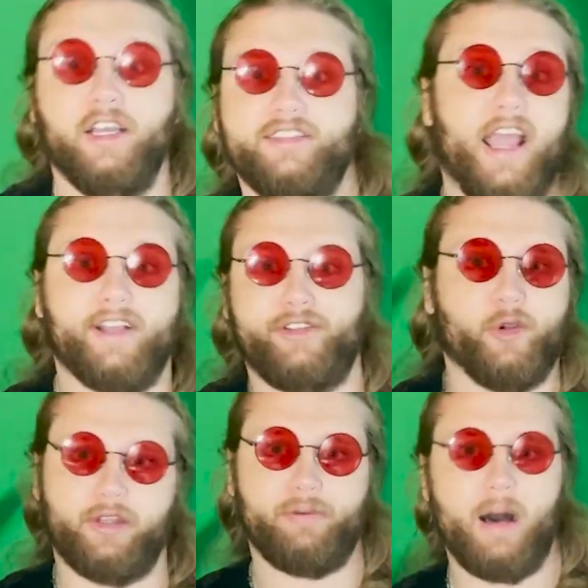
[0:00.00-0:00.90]
dancing
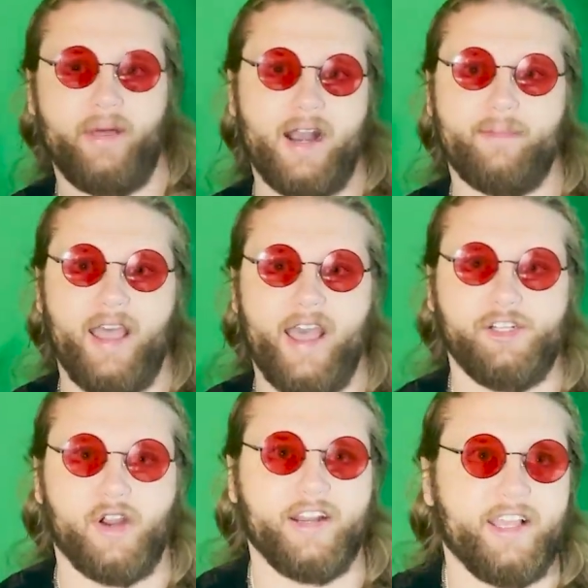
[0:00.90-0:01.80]
with the bobblehead on my head,
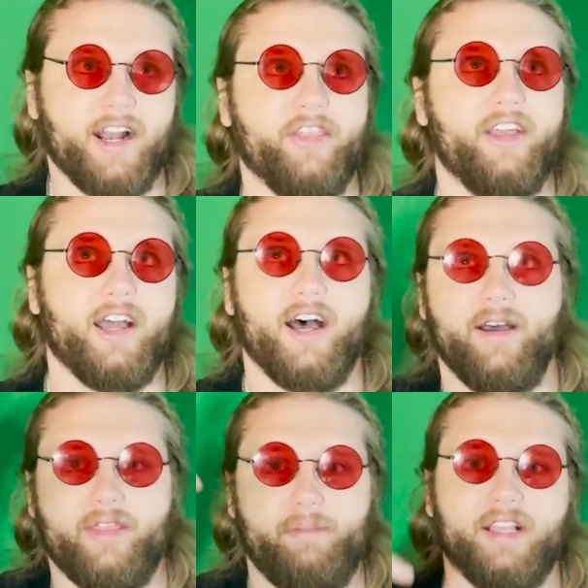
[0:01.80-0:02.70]
trying to get on
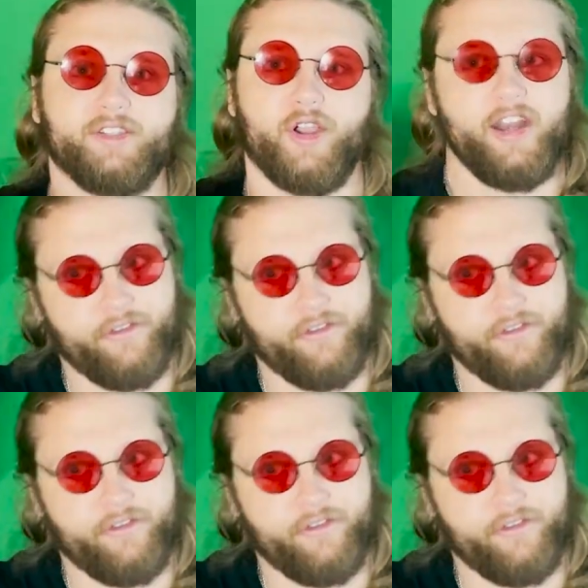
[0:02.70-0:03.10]
the big screen.